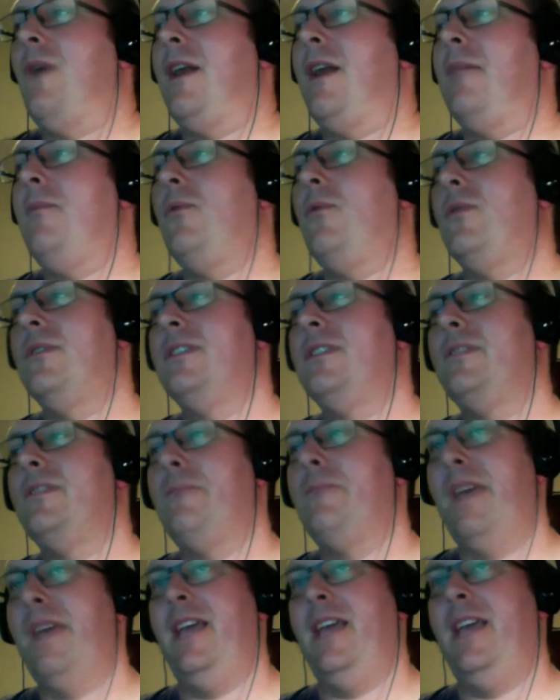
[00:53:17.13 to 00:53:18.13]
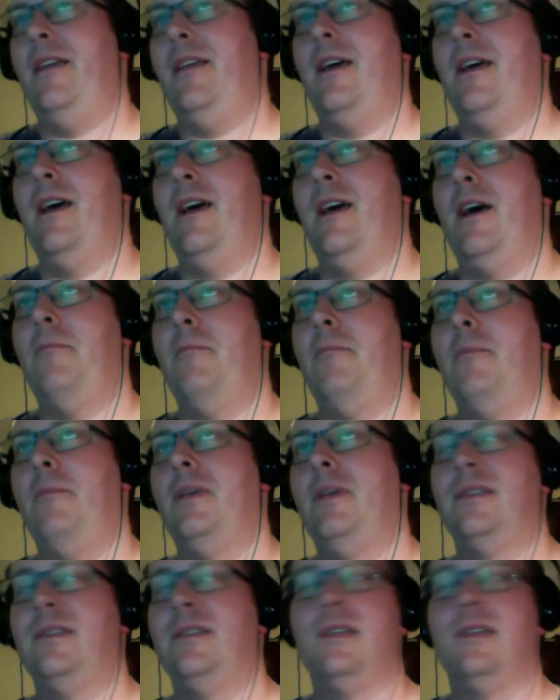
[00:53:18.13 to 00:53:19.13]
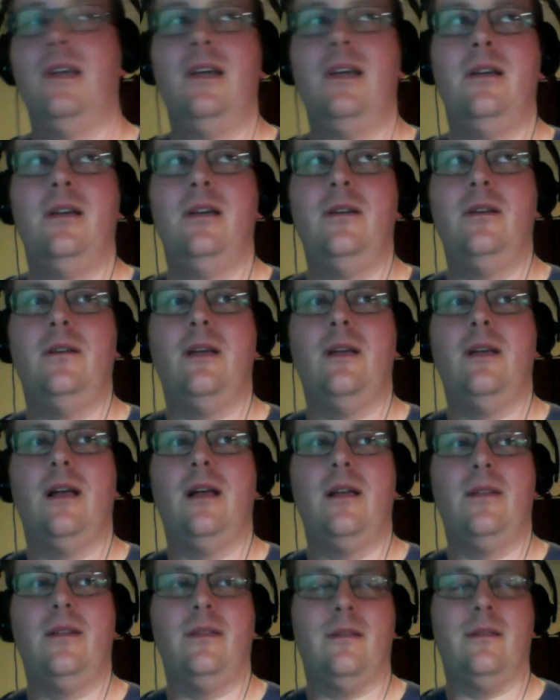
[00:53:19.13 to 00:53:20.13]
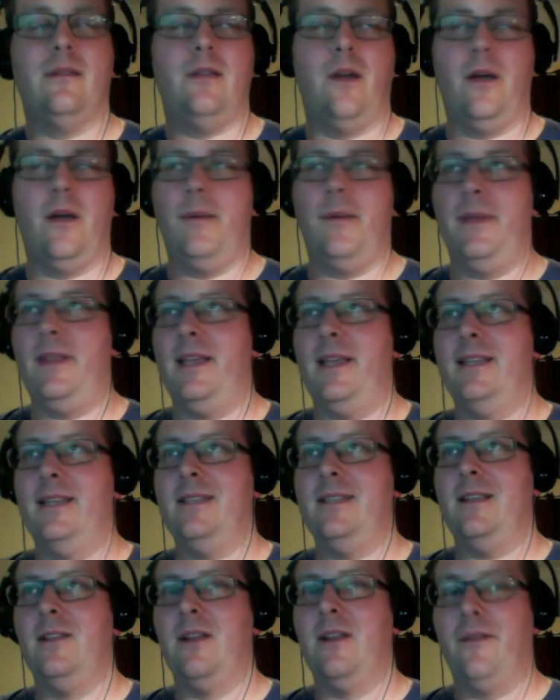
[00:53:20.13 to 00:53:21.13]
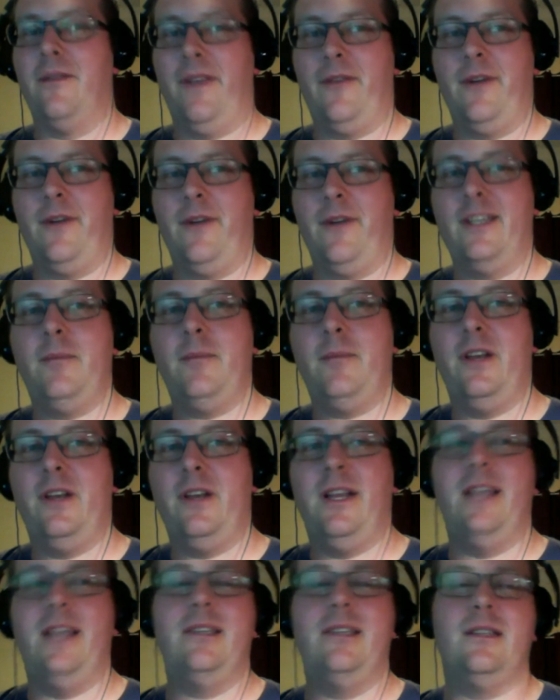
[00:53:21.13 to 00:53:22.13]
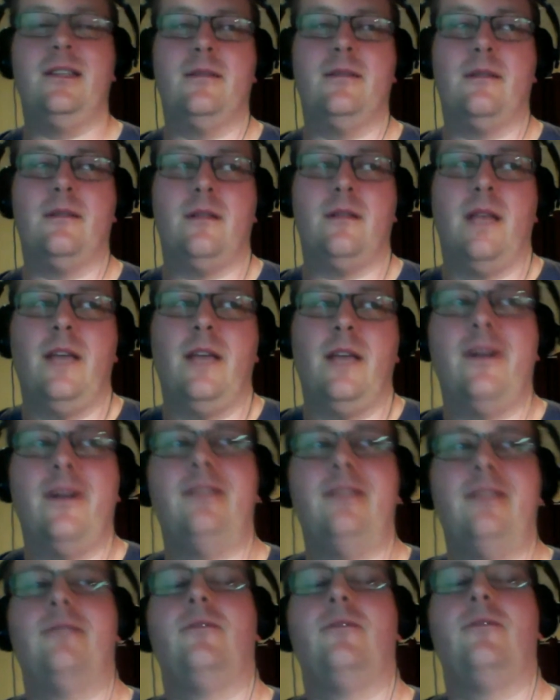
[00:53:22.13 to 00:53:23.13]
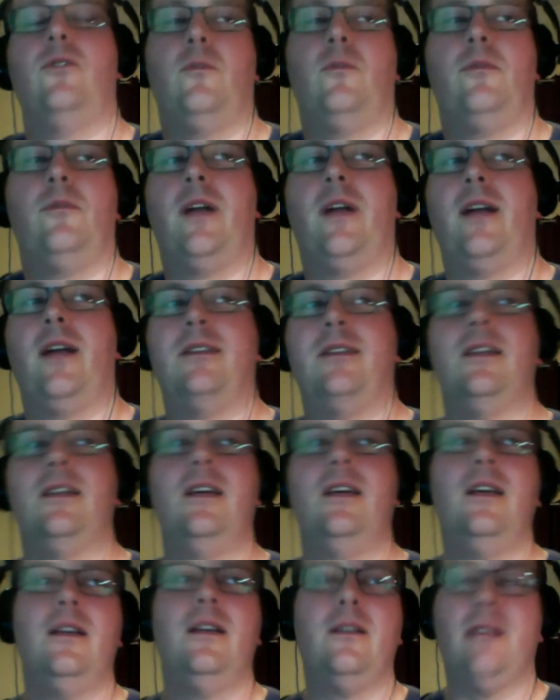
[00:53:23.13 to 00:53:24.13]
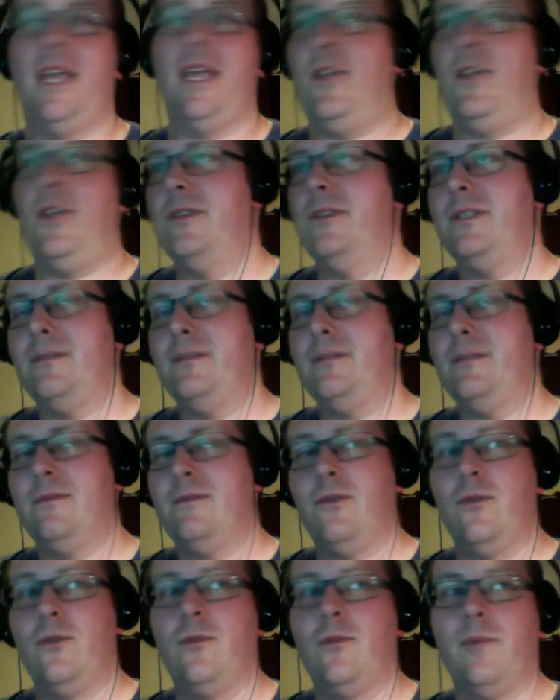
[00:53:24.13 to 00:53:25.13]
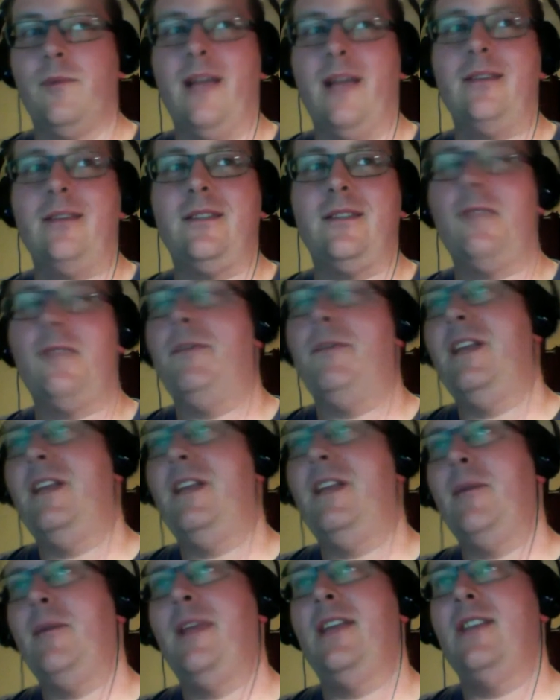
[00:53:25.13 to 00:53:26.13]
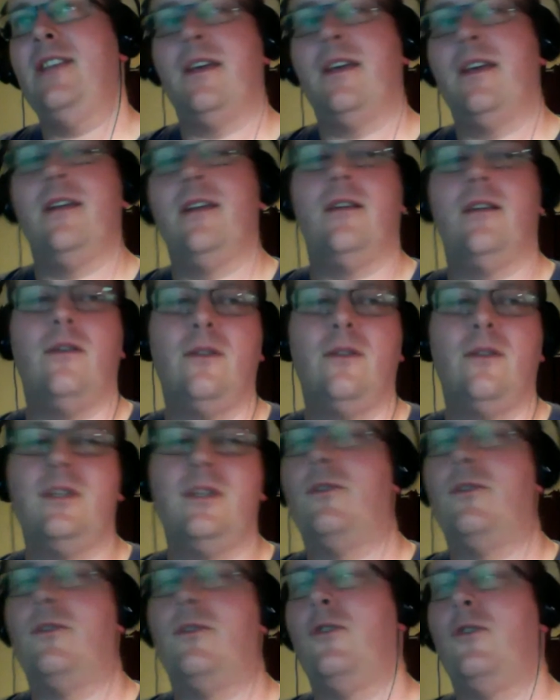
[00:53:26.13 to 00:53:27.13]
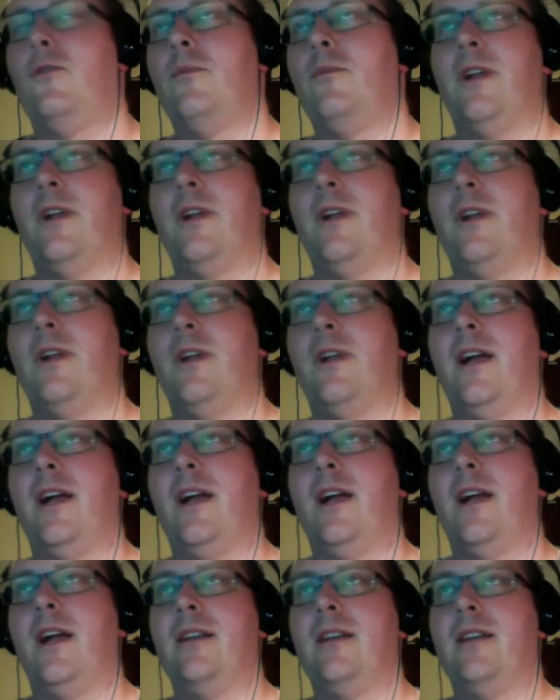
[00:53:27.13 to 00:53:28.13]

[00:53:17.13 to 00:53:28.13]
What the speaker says: important to me because I mean, there's a lot of Ingress communities. Ingress Google product. They use Google Plus to communicate with each other. Also Google product, although